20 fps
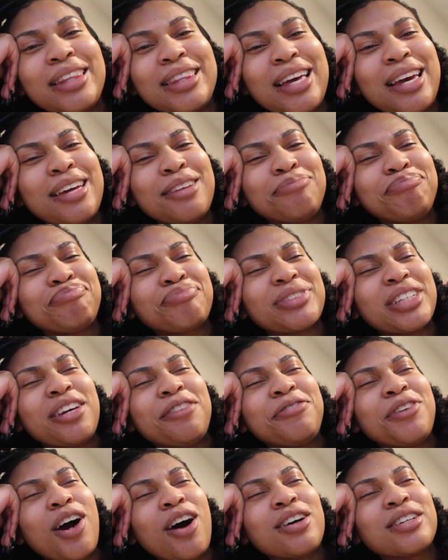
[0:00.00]
And then
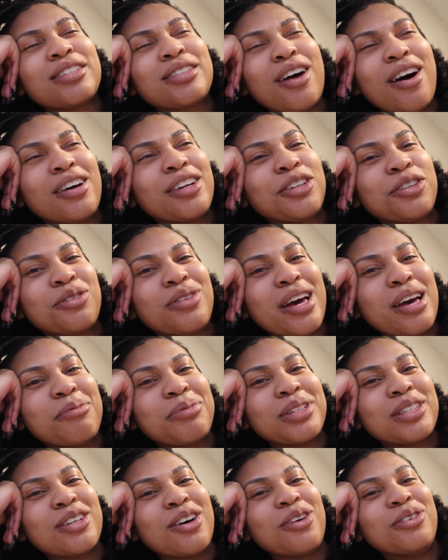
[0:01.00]
if y'all saw the new
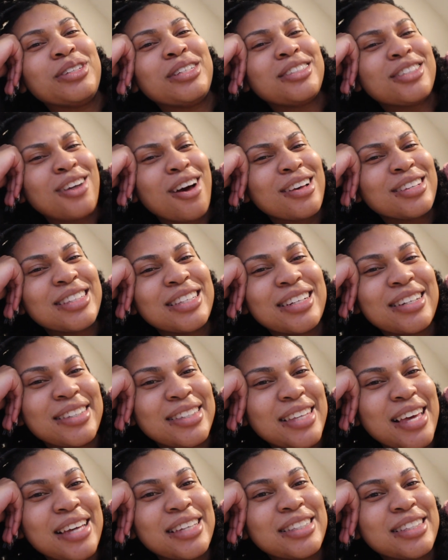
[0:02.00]
episode, did y'all see the
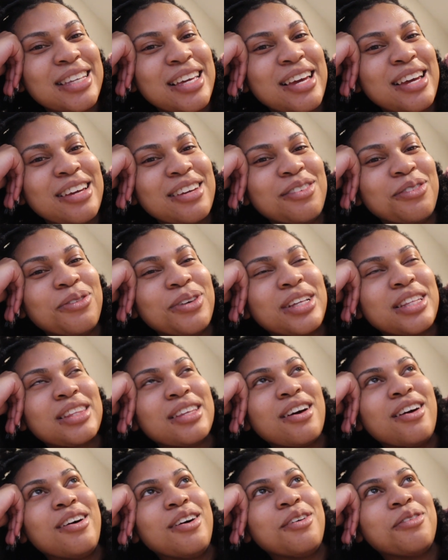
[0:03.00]
sex scene
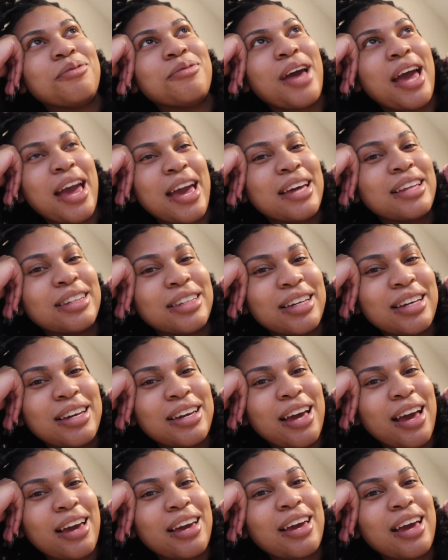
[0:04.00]
with um
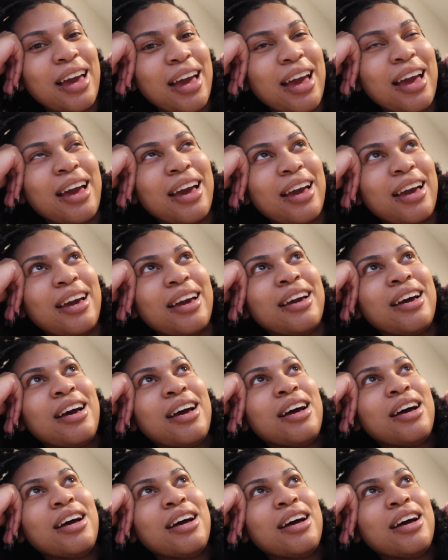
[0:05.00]
Haley, aka